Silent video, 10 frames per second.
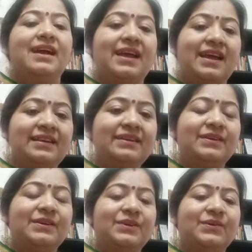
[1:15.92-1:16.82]
And
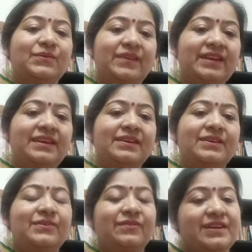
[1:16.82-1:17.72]
we
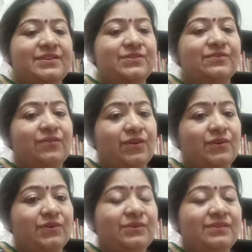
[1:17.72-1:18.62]
try to
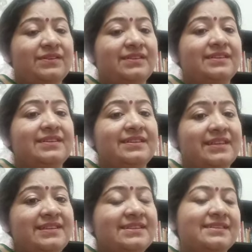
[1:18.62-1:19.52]
follow
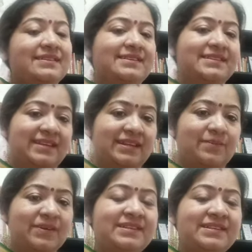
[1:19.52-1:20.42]
this
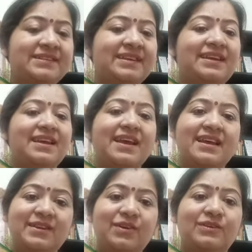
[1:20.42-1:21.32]
syllabus
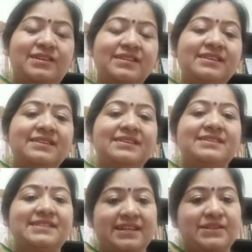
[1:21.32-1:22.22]
and not the
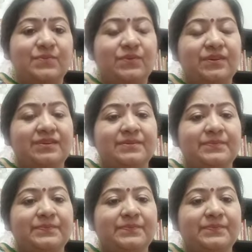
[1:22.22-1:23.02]
textbook.